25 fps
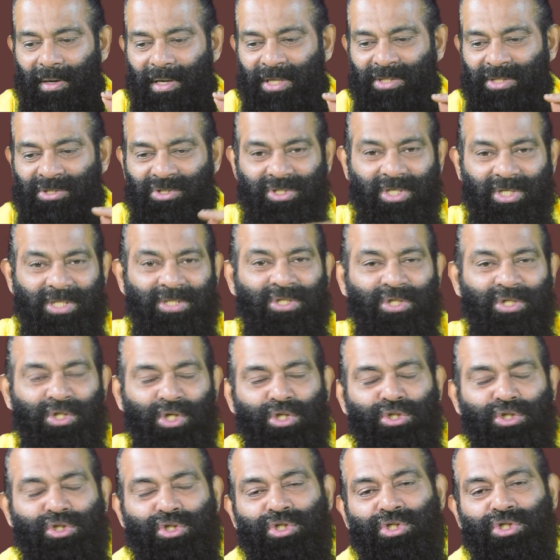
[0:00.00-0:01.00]
injected
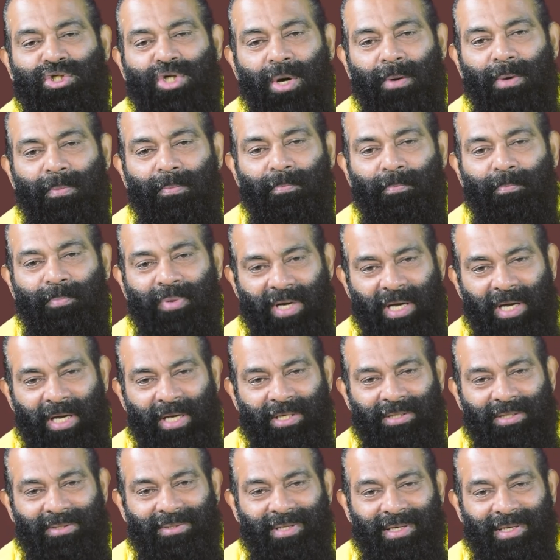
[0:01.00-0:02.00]
into your
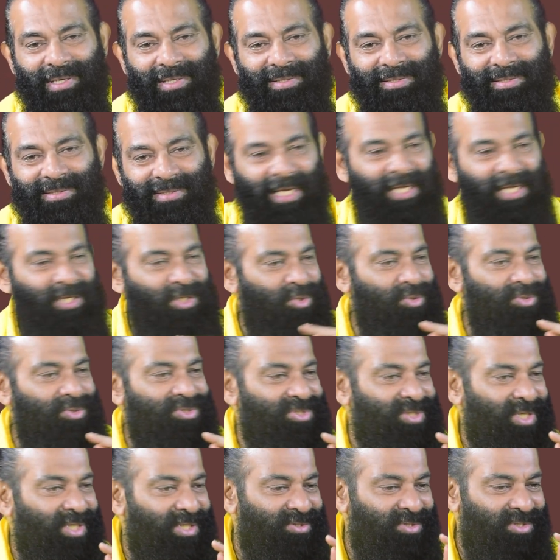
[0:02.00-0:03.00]
brain, then you
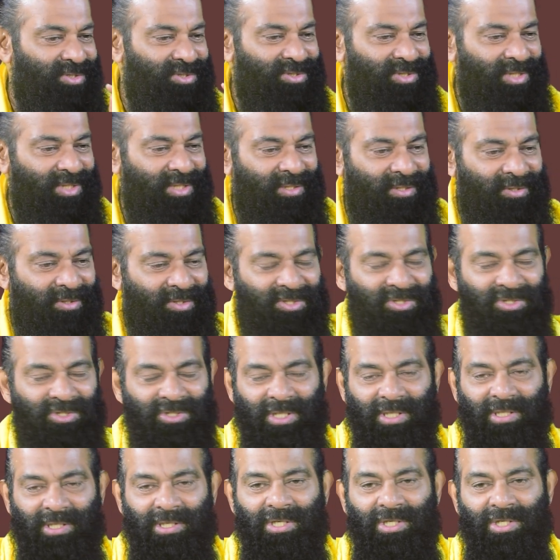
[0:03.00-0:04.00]
say this is a
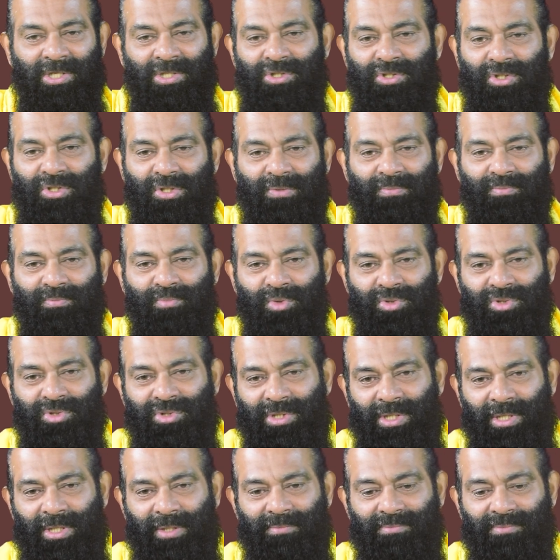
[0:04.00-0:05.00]
Christian, Hindu,
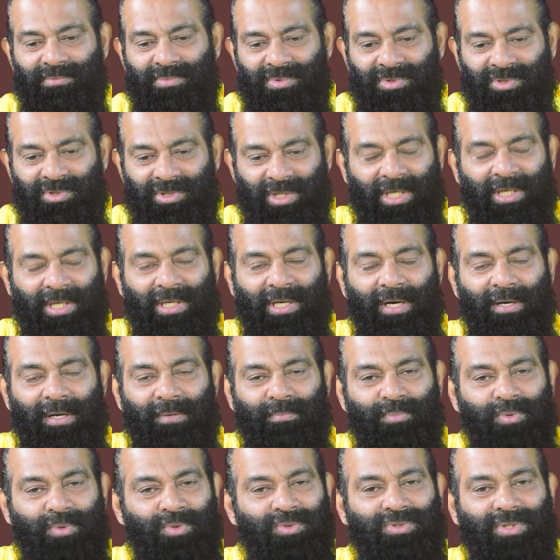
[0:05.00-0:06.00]
Muslim, Jaina,
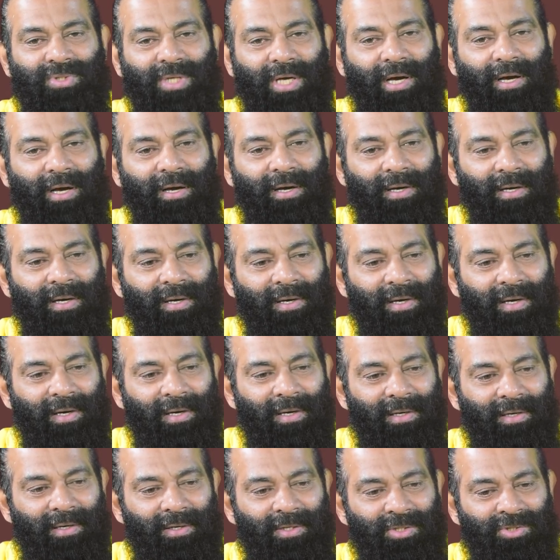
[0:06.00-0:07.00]
Buddha,
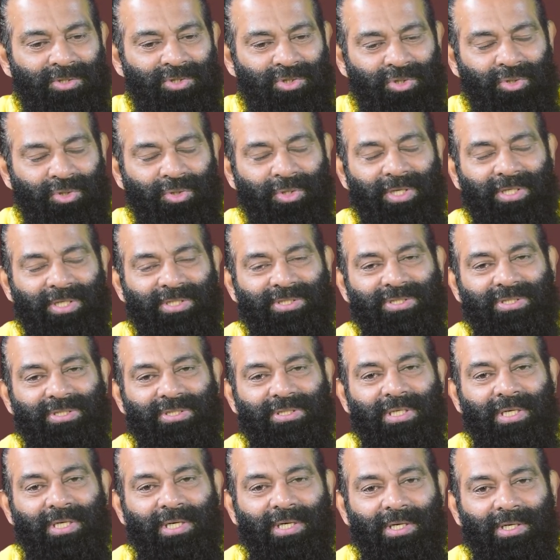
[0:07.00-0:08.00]

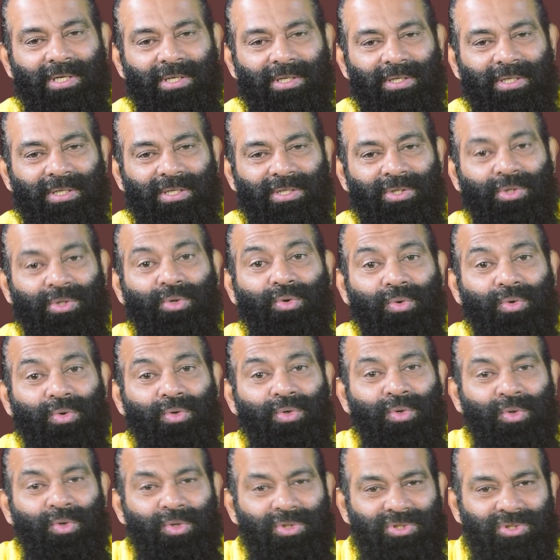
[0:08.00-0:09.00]
Jewish. You
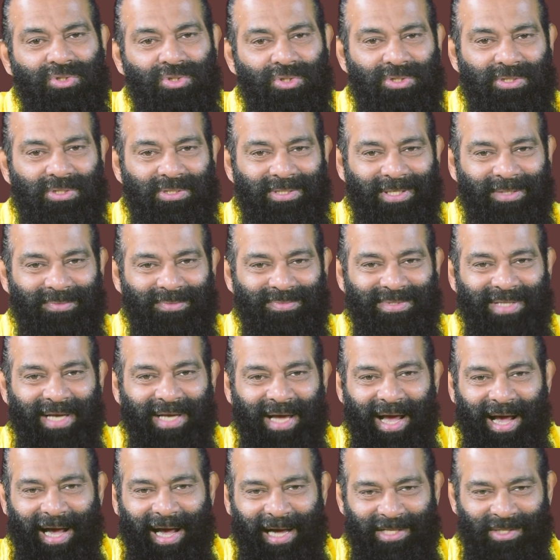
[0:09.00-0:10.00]
use those terms.
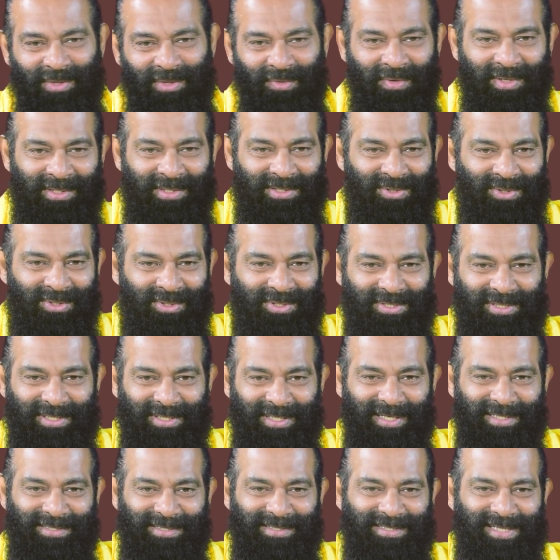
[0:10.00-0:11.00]
Otherwise, you
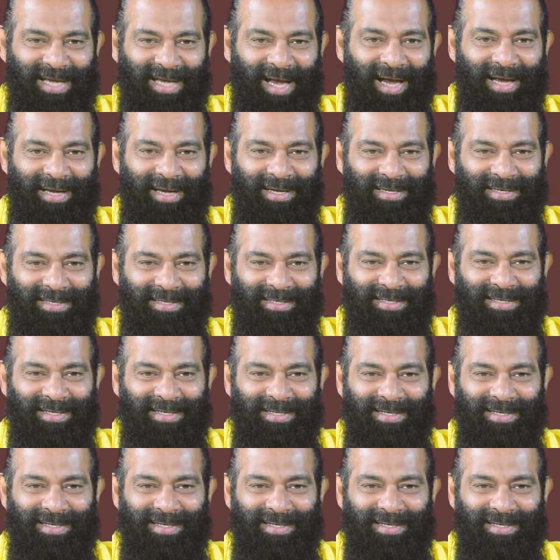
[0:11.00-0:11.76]
see a child,